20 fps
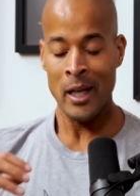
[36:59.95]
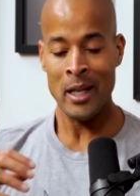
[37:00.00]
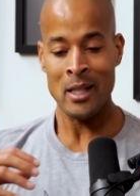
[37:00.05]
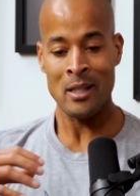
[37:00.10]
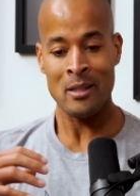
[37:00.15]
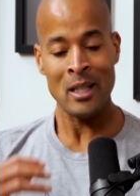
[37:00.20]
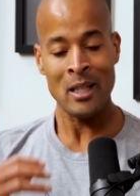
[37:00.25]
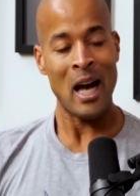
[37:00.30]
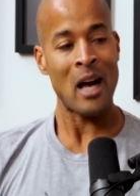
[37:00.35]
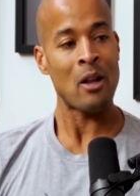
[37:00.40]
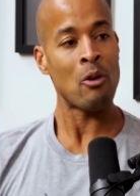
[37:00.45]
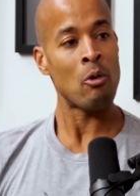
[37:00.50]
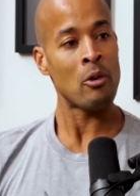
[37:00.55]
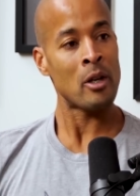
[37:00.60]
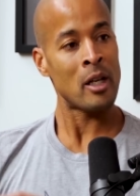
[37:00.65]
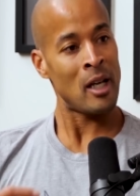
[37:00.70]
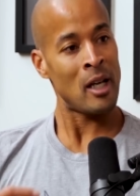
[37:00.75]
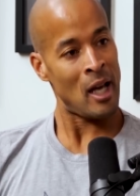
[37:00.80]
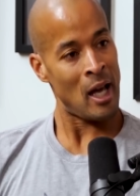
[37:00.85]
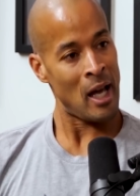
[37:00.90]
it's not
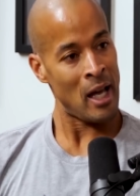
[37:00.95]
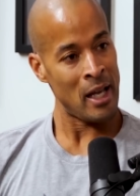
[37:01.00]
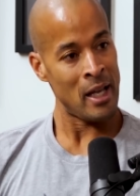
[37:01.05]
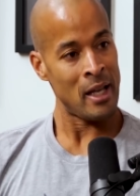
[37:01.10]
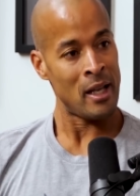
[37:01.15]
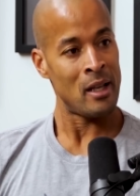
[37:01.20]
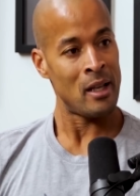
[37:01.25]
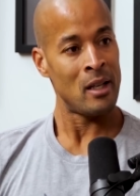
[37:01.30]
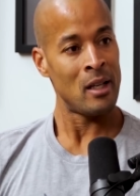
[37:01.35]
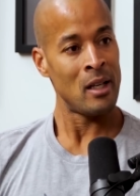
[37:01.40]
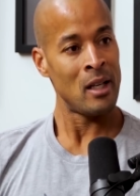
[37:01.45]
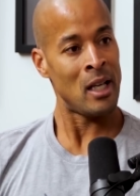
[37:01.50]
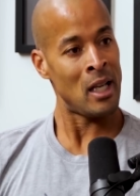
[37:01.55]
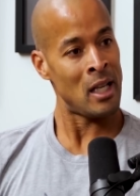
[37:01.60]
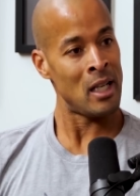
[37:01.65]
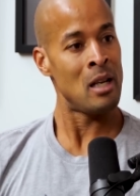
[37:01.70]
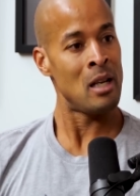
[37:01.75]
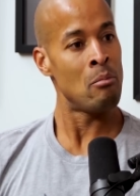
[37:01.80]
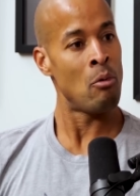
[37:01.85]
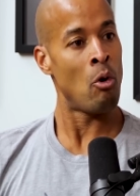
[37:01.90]
okay
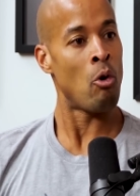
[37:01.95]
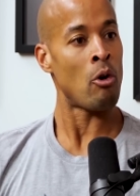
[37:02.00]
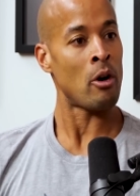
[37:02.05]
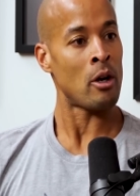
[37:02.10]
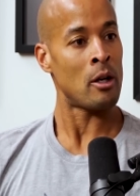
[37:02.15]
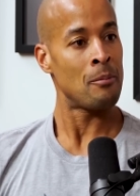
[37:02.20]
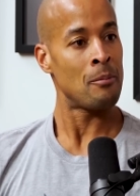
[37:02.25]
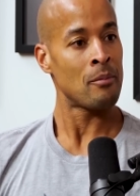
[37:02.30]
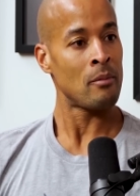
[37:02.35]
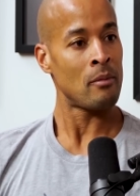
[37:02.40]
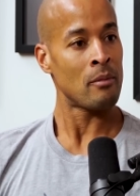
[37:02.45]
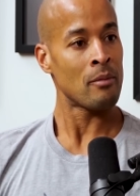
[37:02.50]
anymore.